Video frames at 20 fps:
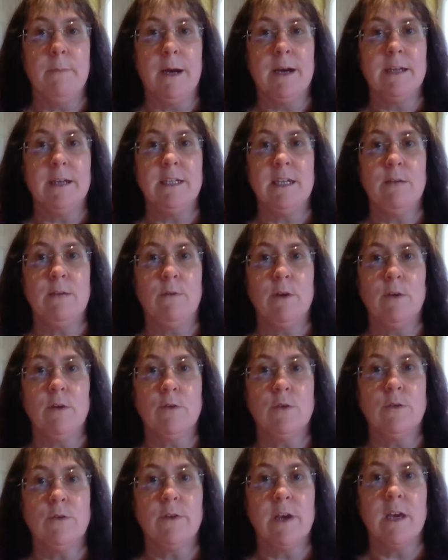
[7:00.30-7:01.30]
idea what you're
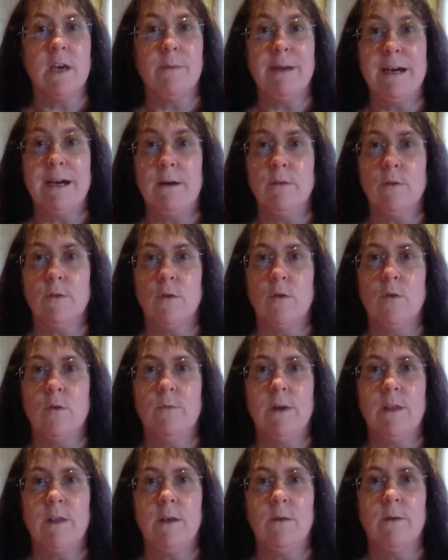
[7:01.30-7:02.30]
talking about, or
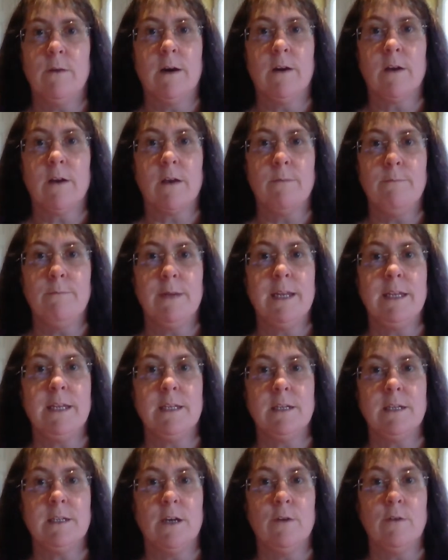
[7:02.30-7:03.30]
whether you are a
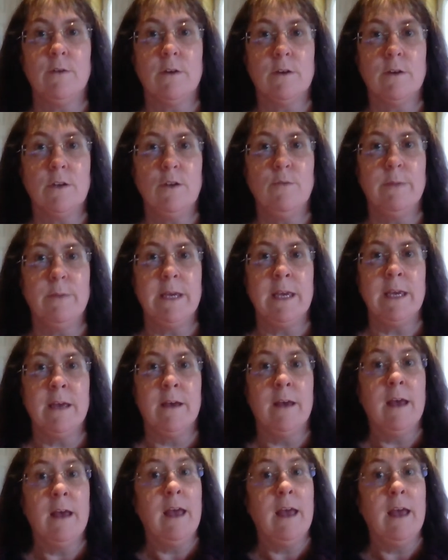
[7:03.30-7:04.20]
complete and total newbie.